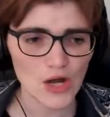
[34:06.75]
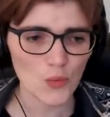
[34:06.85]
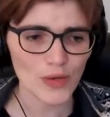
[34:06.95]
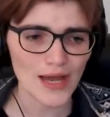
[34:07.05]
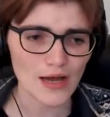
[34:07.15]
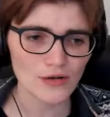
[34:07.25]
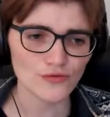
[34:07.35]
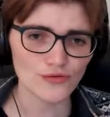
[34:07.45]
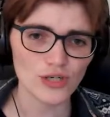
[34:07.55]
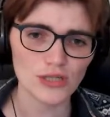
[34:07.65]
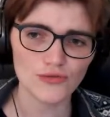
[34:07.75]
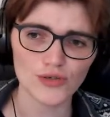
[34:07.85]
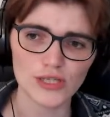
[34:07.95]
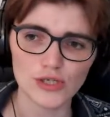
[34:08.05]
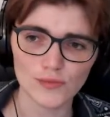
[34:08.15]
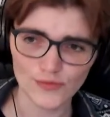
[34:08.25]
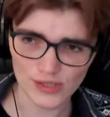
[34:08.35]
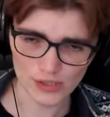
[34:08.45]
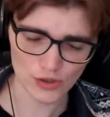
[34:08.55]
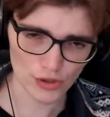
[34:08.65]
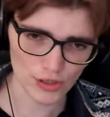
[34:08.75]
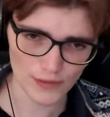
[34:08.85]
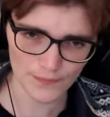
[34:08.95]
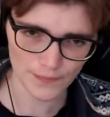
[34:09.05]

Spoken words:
and we have really, really good precision on it.